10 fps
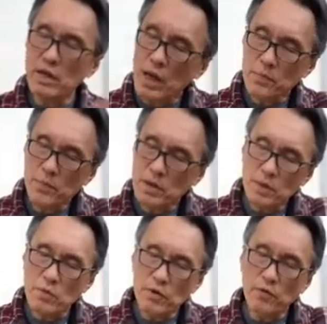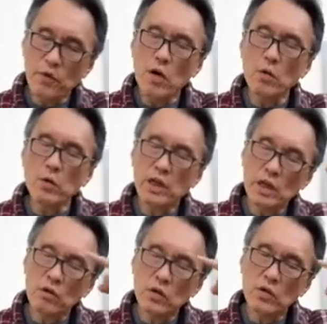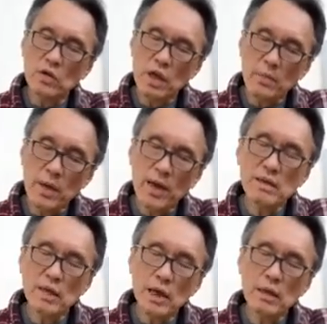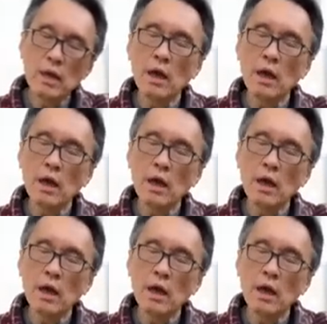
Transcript: happening before, we need to use their mindset,